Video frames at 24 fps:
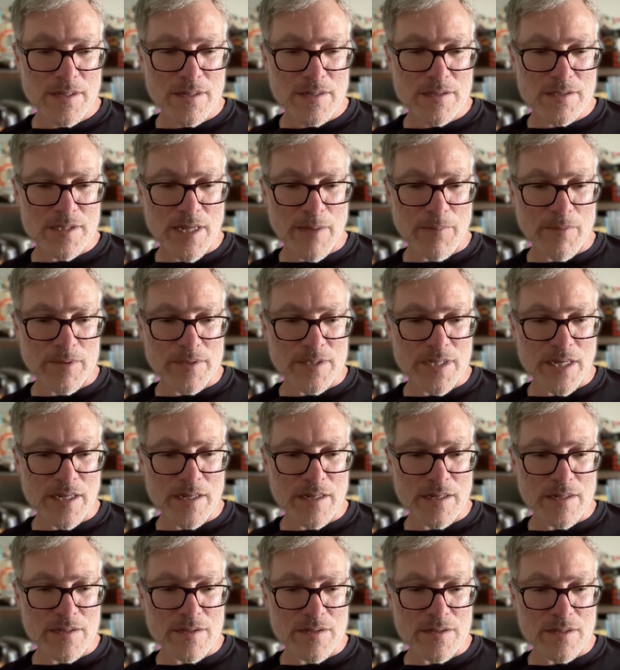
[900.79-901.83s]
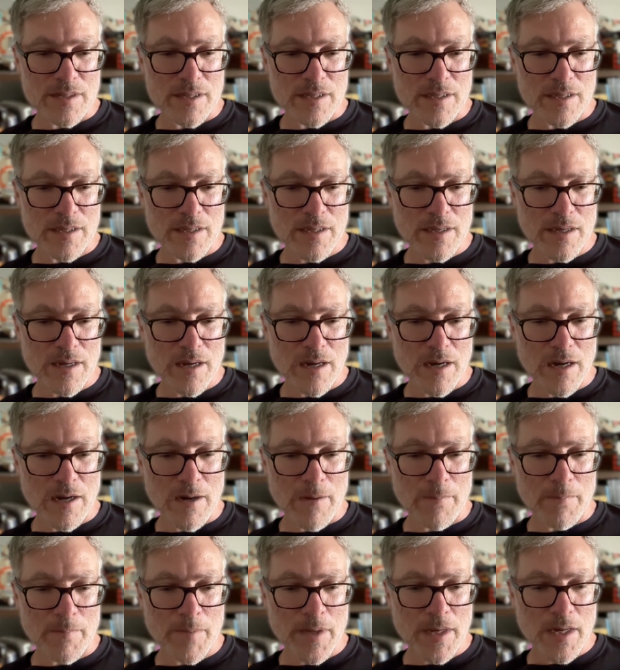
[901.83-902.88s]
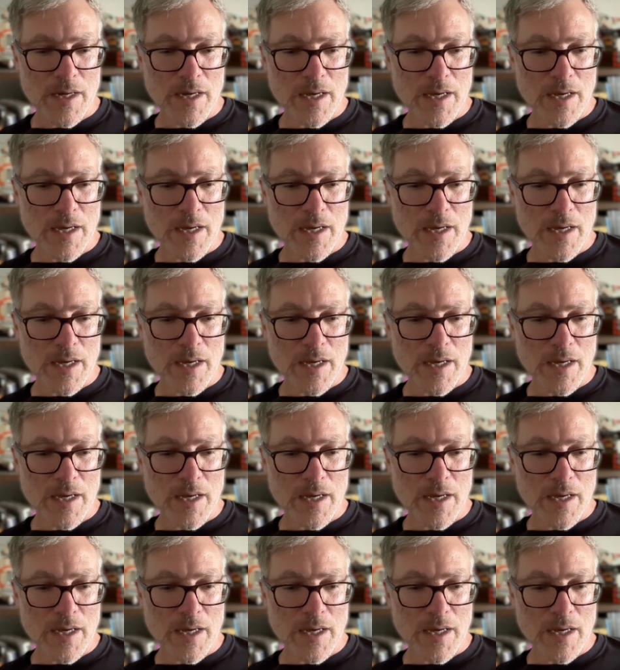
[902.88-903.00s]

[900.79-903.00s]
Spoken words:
simultaneously, um,